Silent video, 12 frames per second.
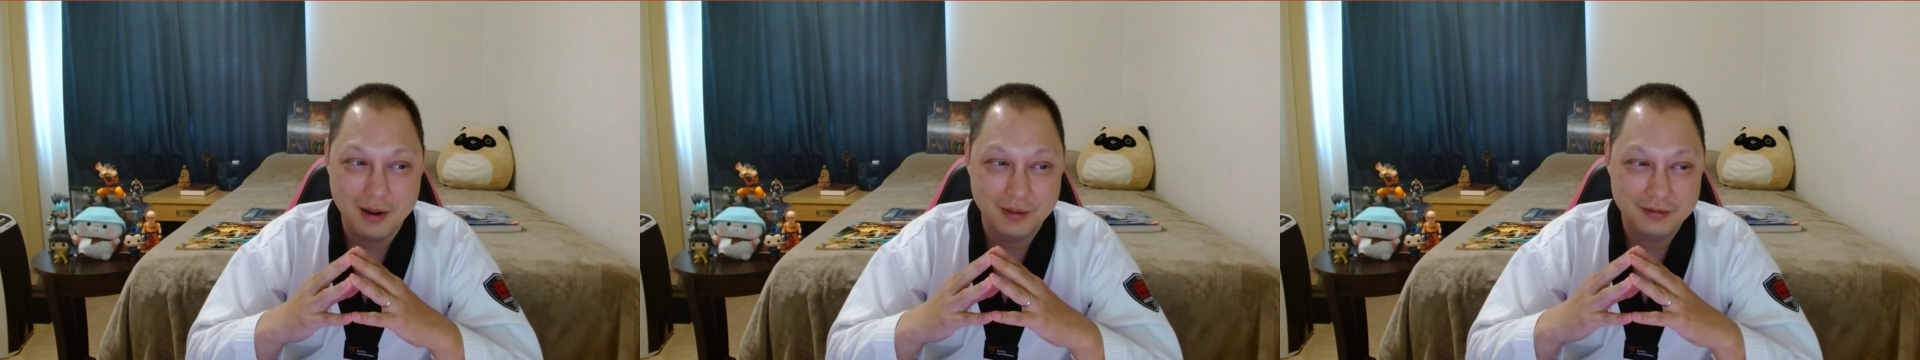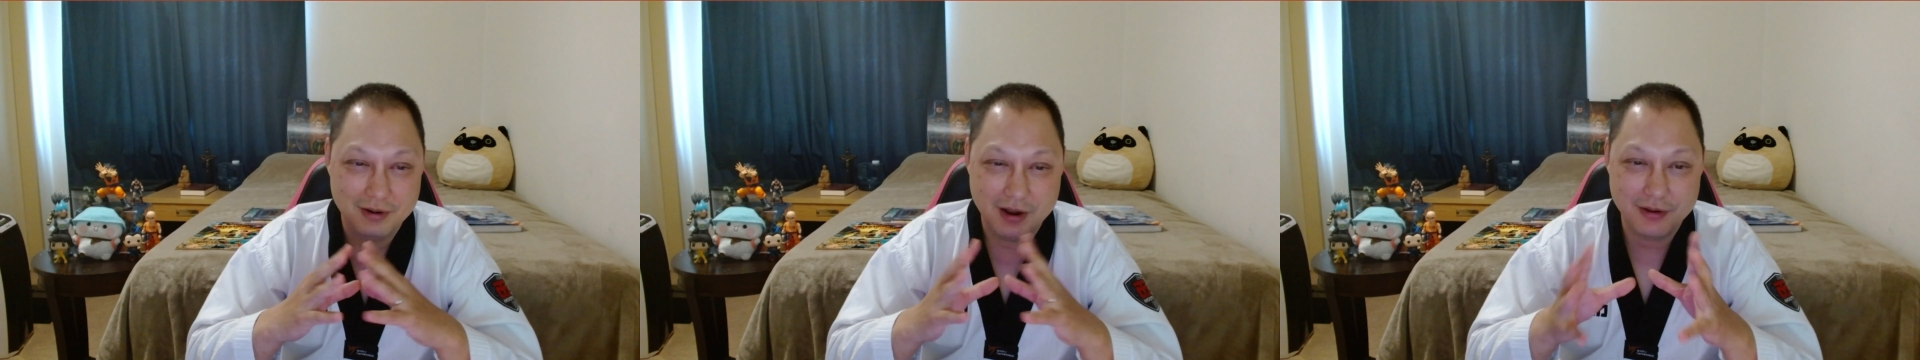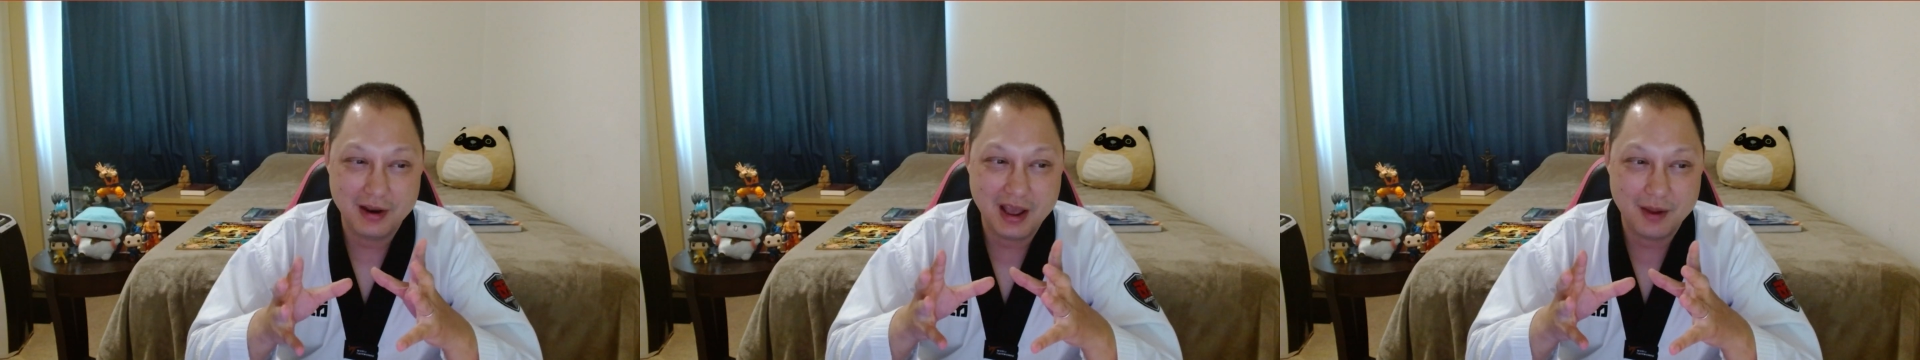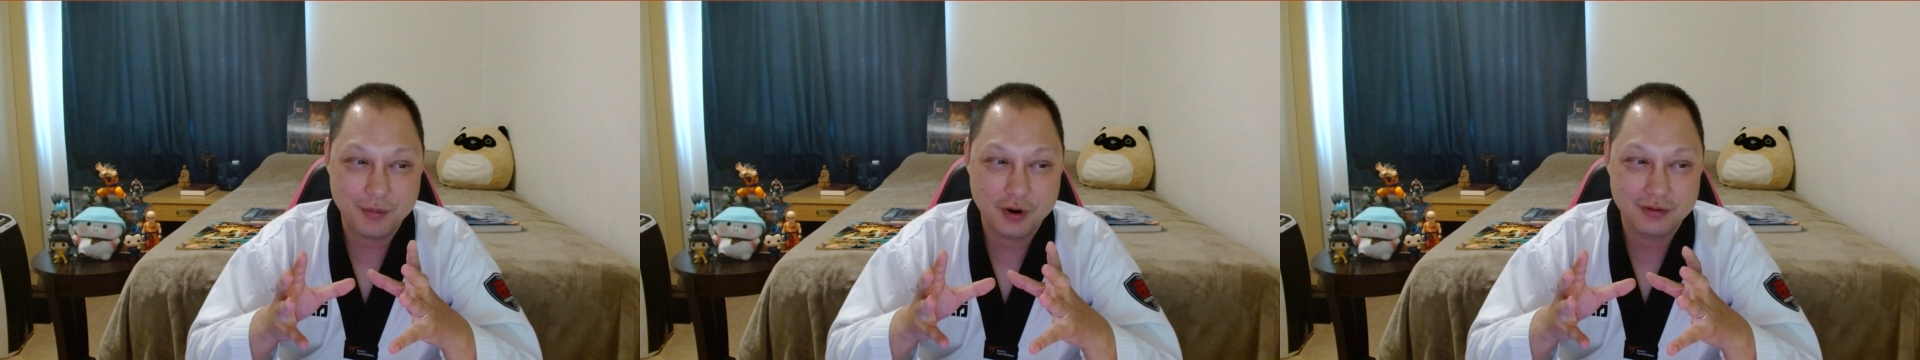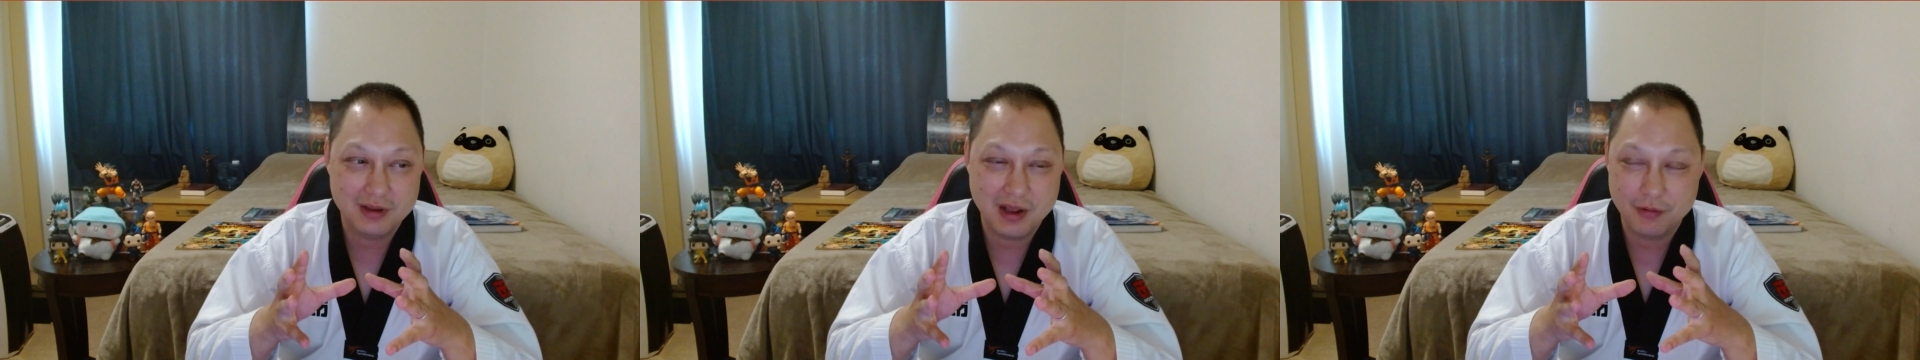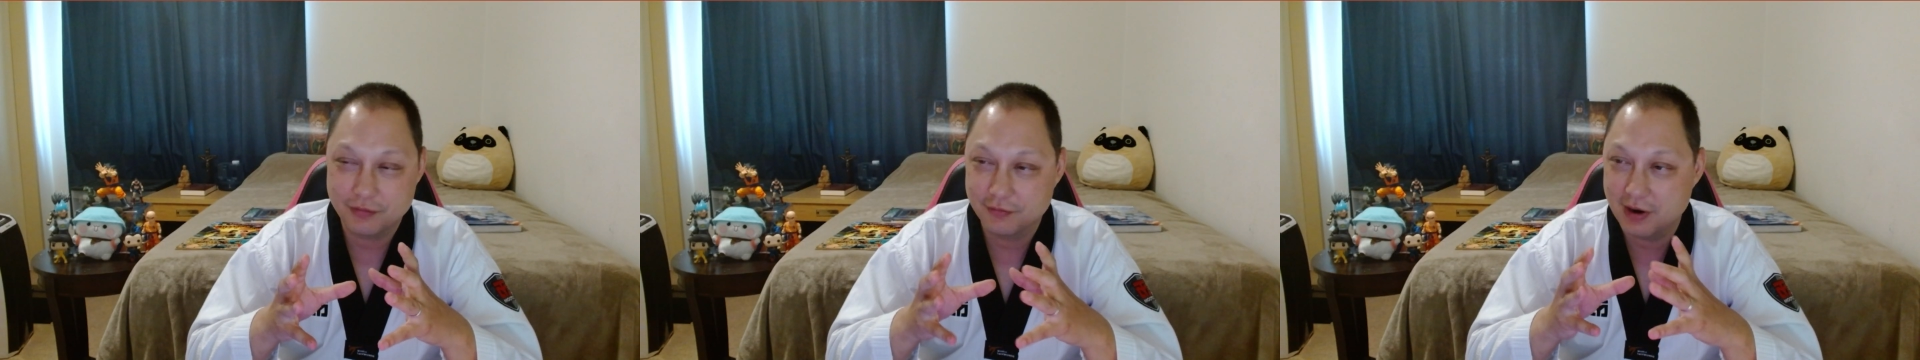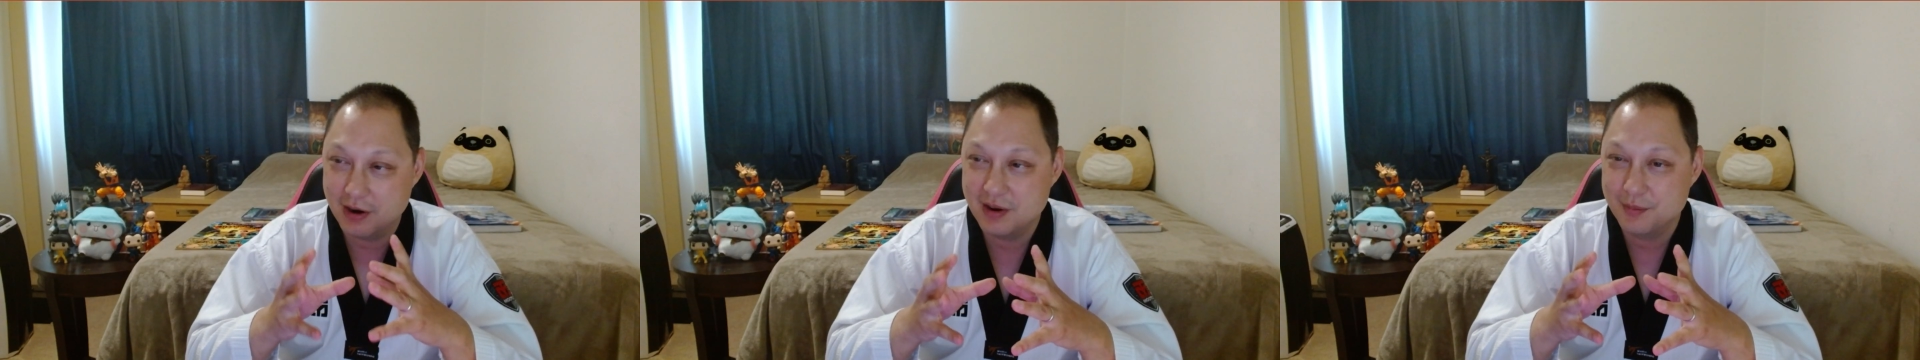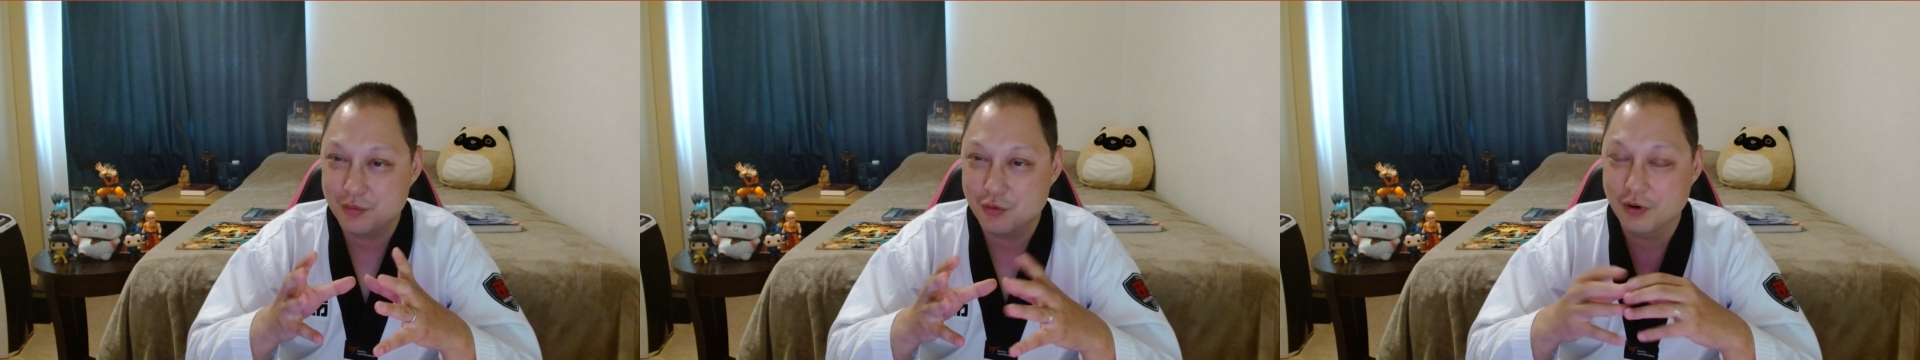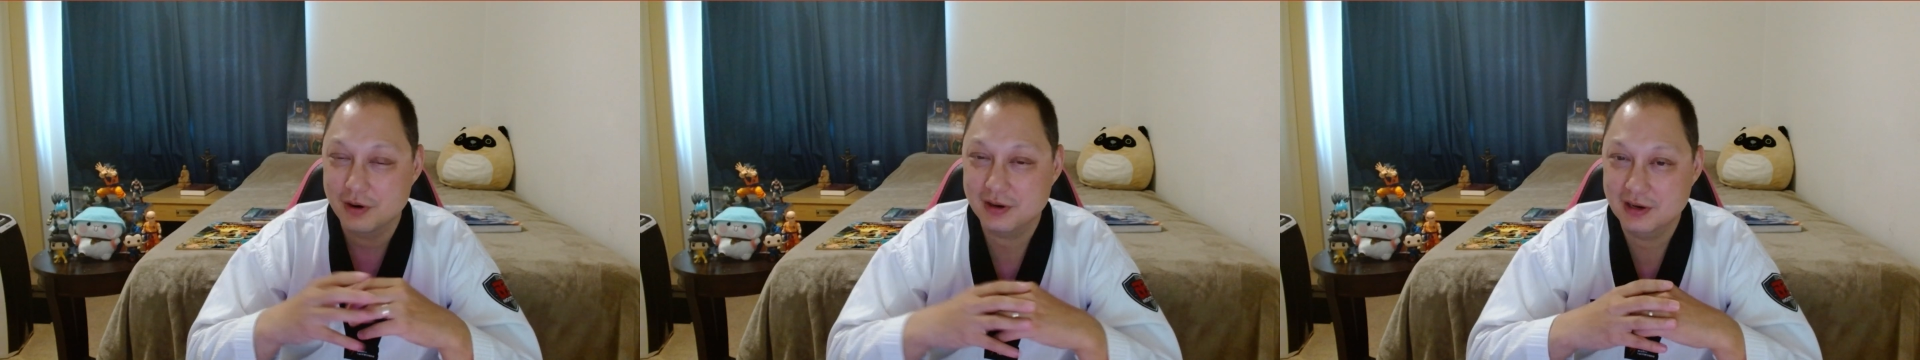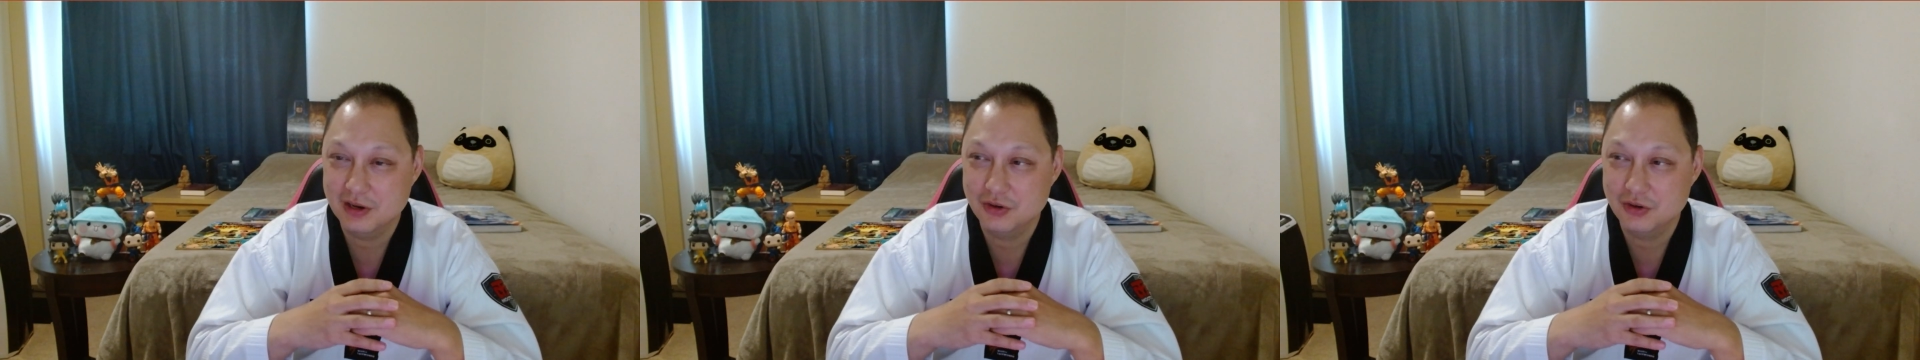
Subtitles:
another person that was very important in